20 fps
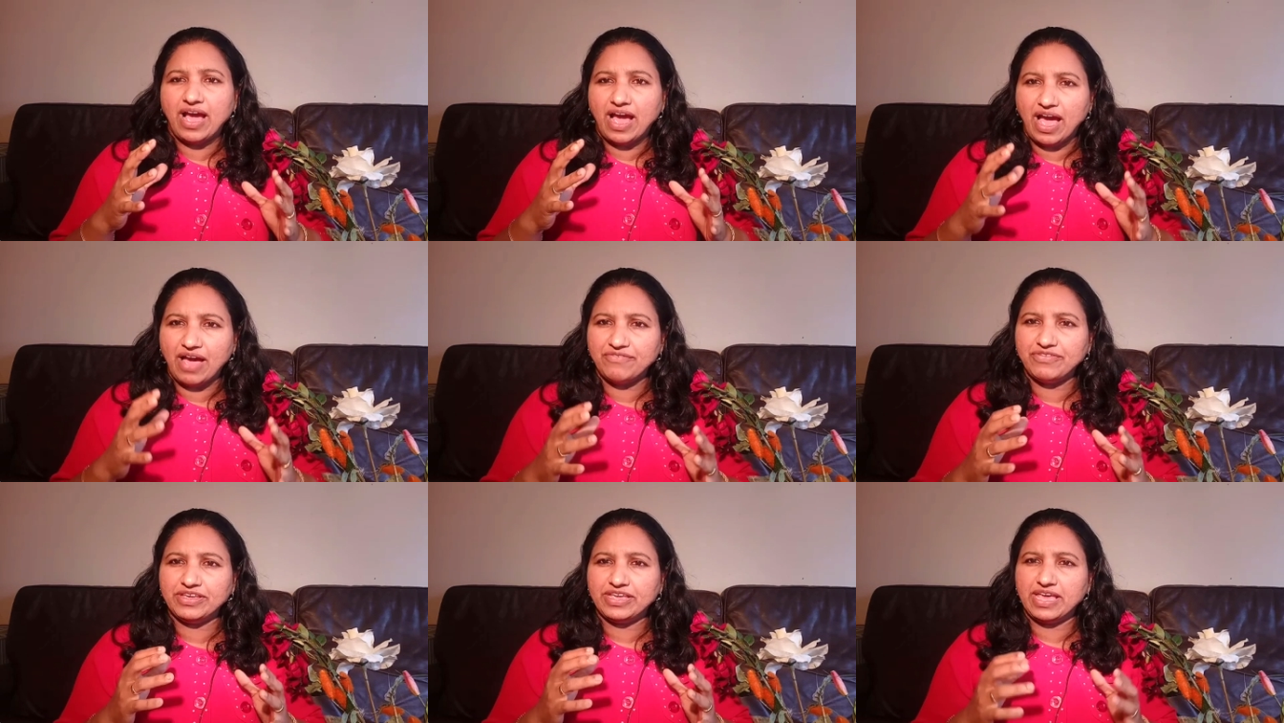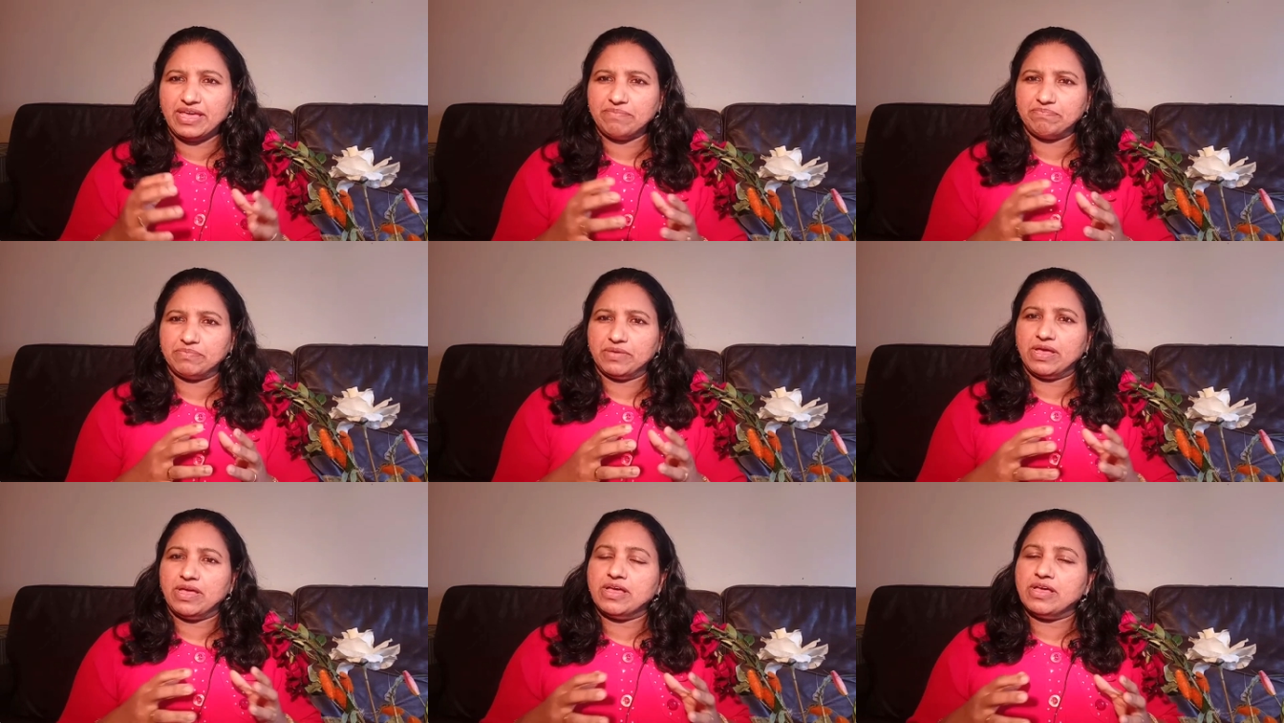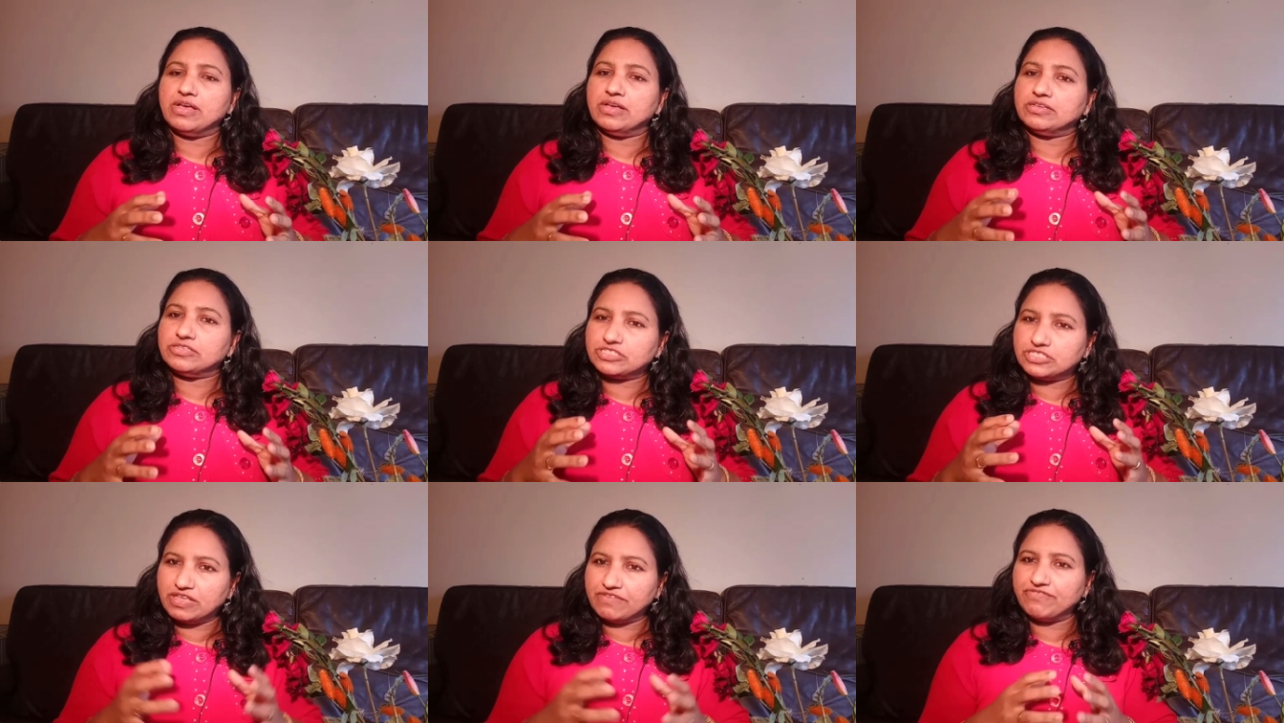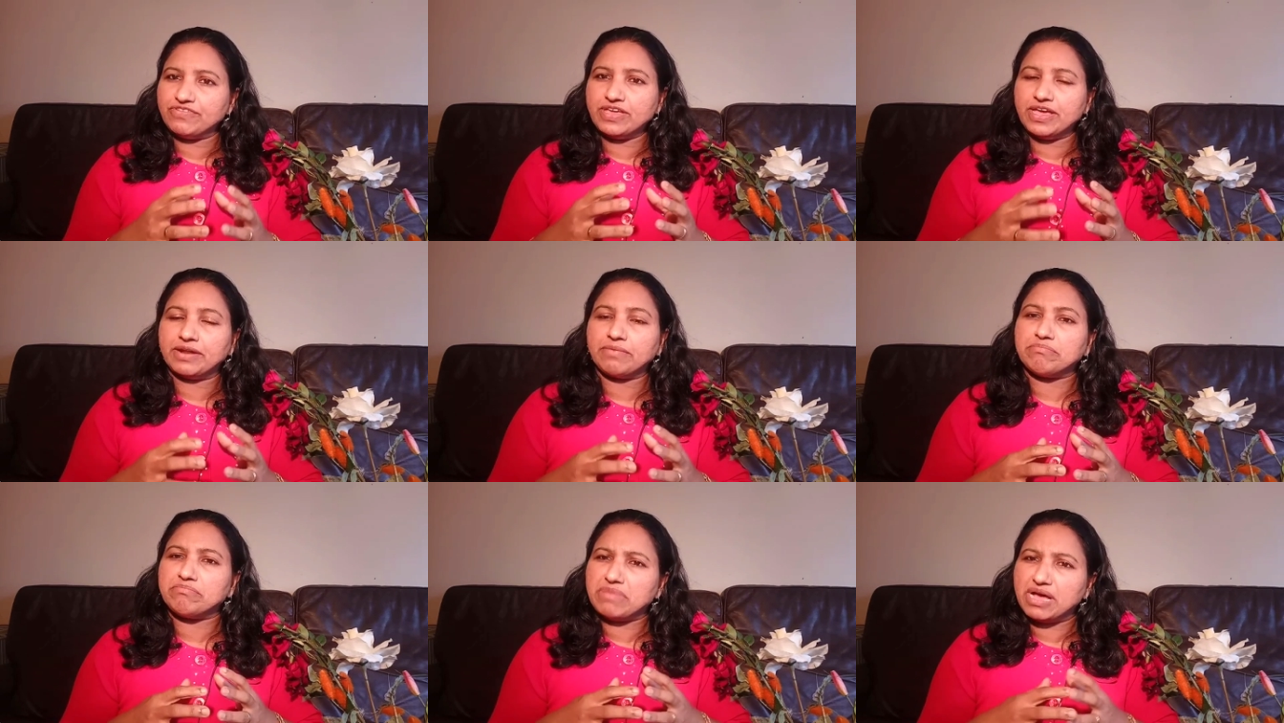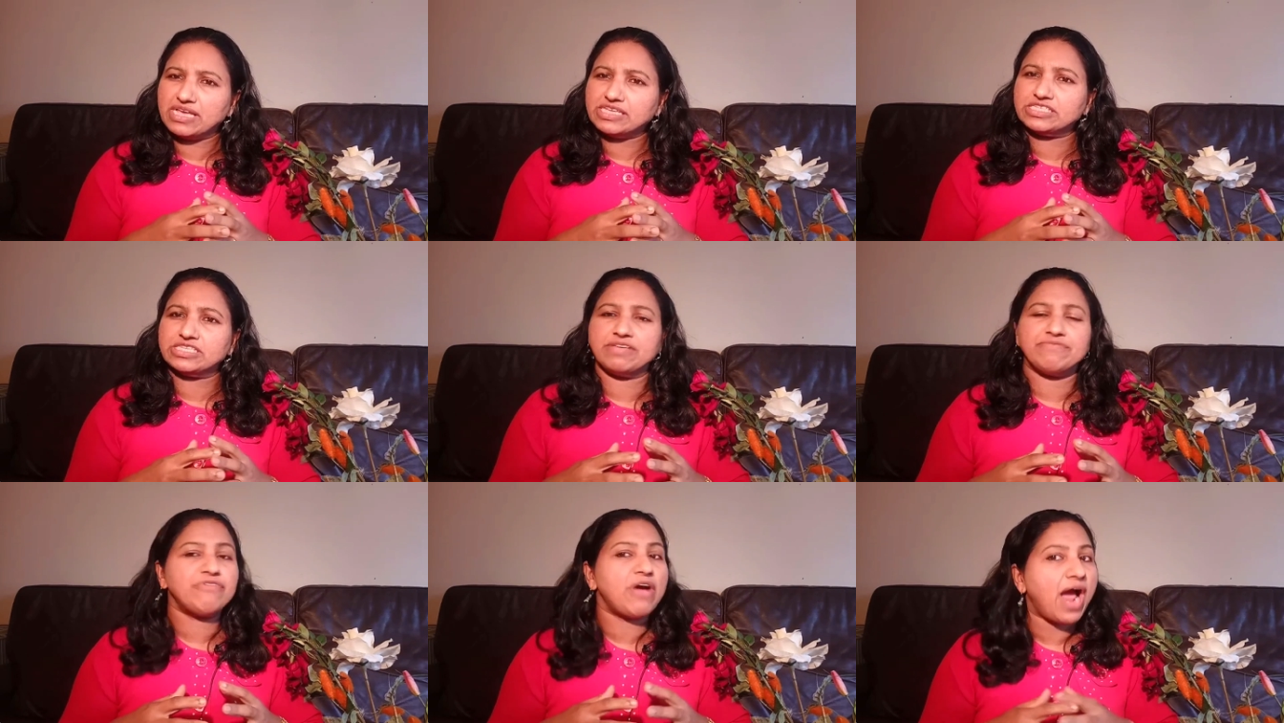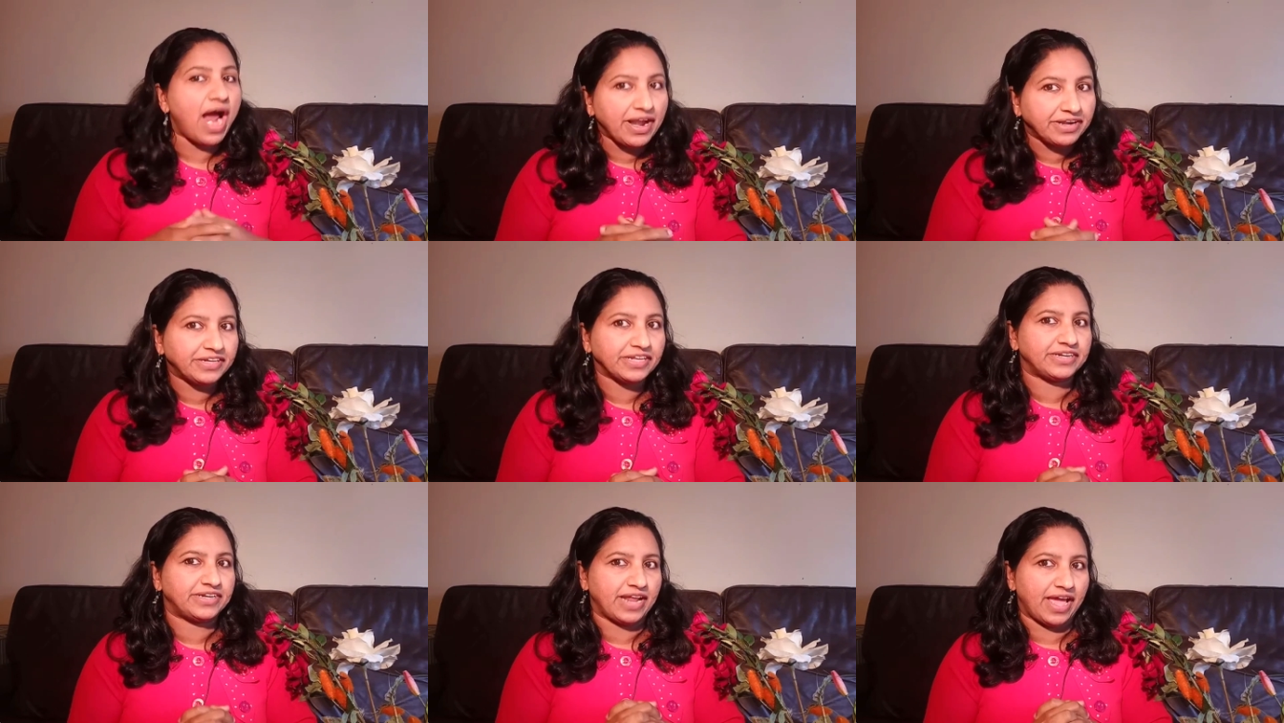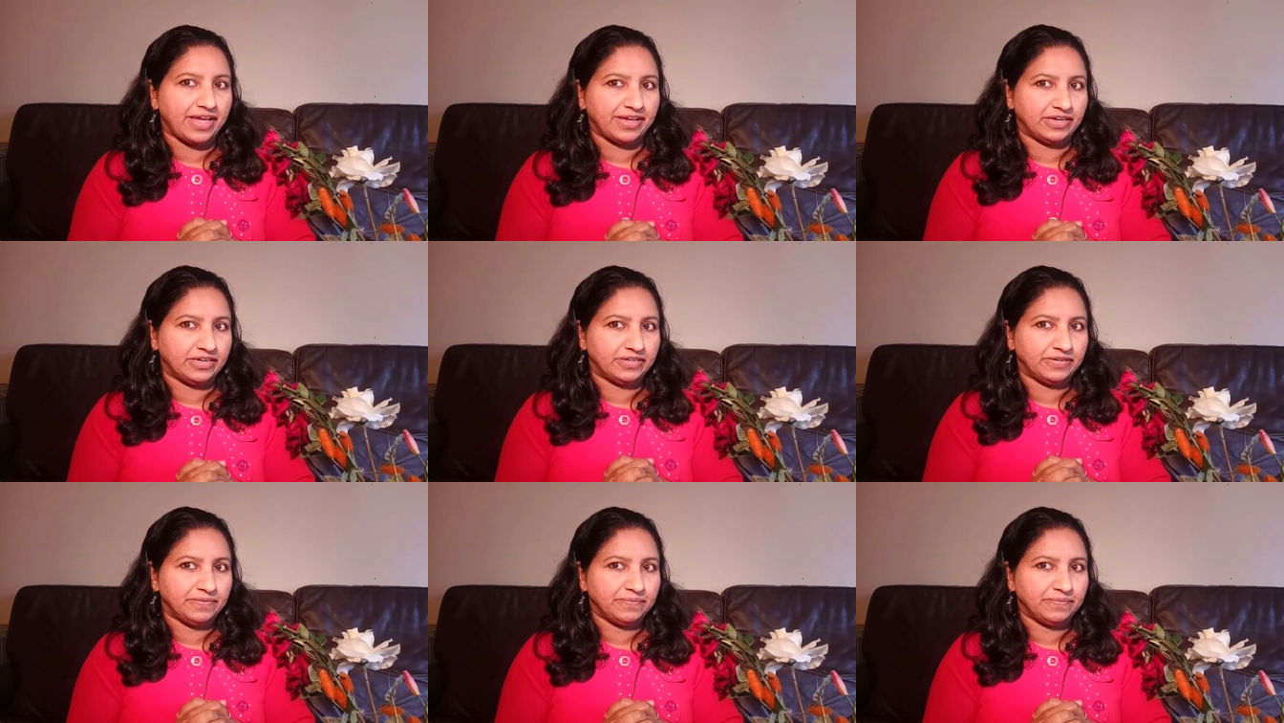having a severe massive heart attack.